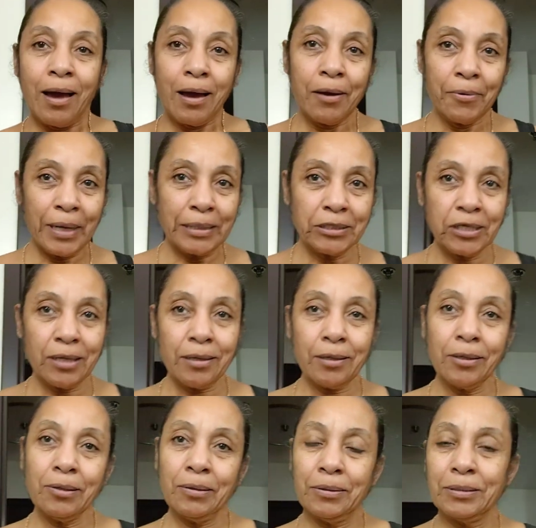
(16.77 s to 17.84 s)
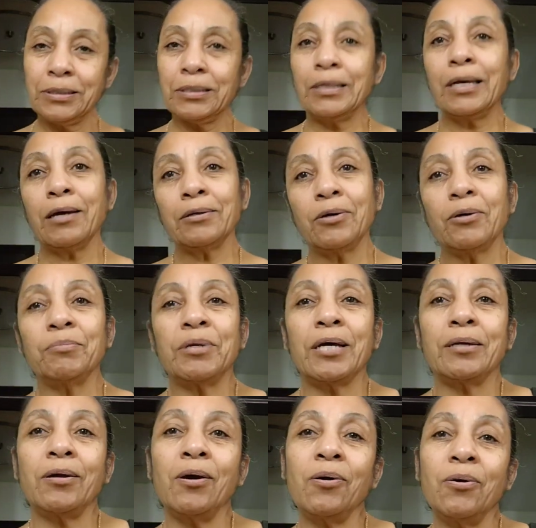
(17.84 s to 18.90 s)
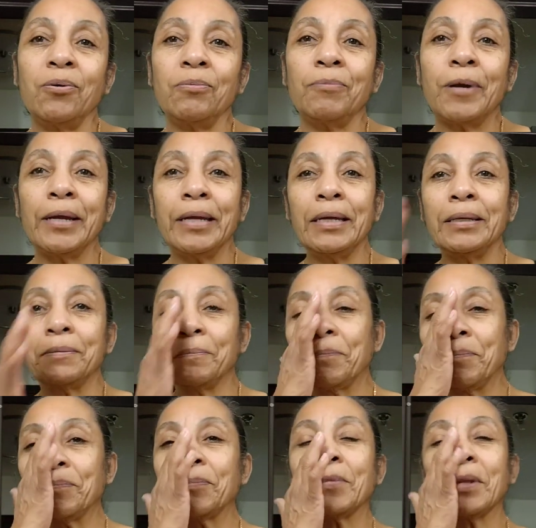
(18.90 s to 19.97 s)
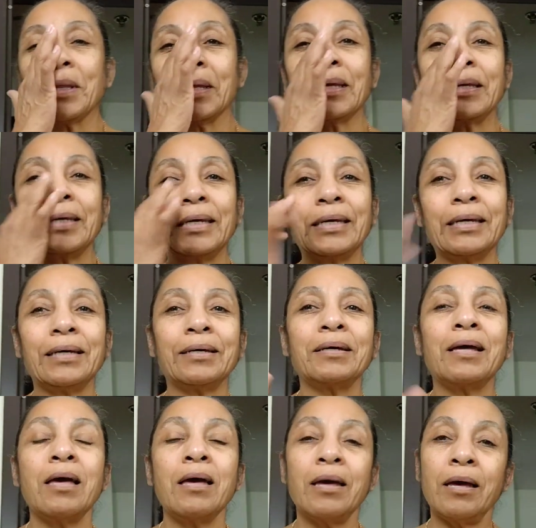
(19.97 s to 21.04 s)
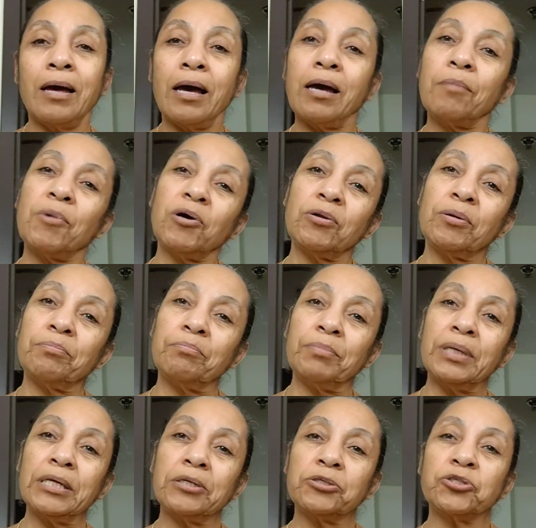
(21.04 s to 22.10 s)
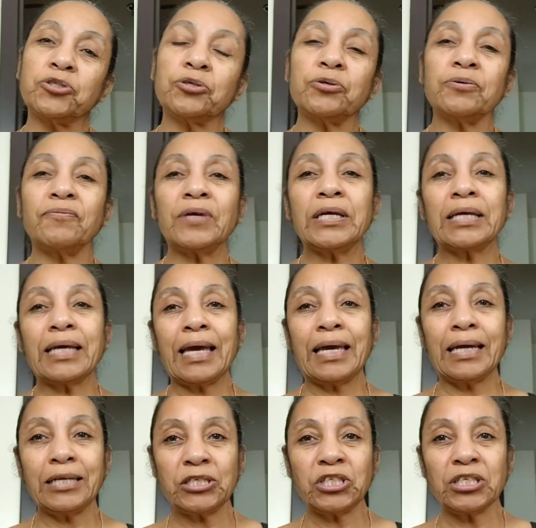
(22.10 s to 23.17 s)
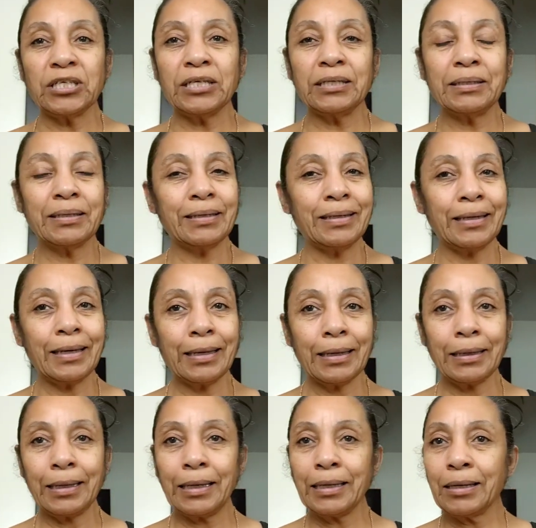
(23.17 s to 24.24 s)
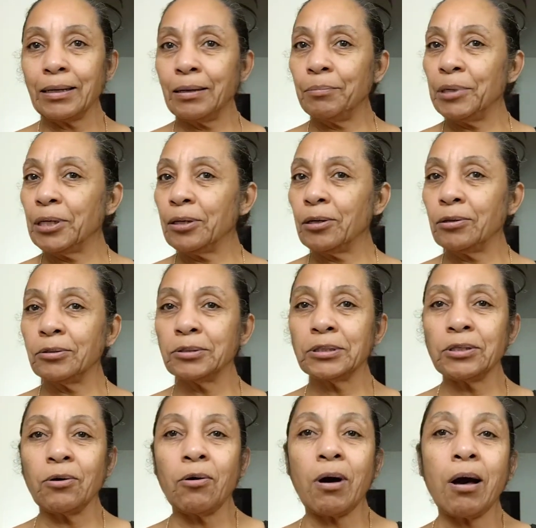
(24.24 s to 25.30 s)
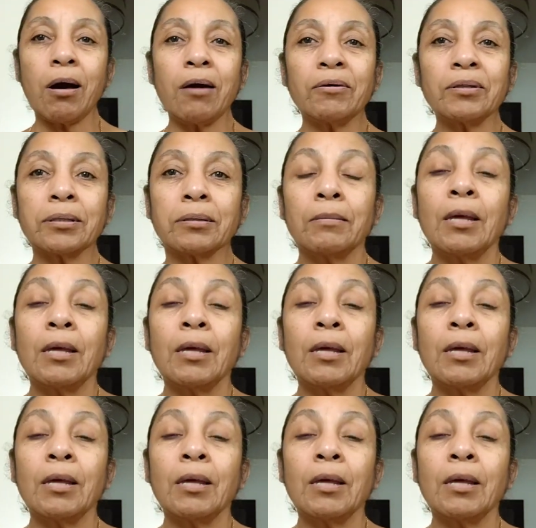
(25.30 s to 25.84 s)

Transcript: All right, y'all. So y'all know I'm not home, right? Yeah. I'm on a miniature vacation. Yeah, they come and go so off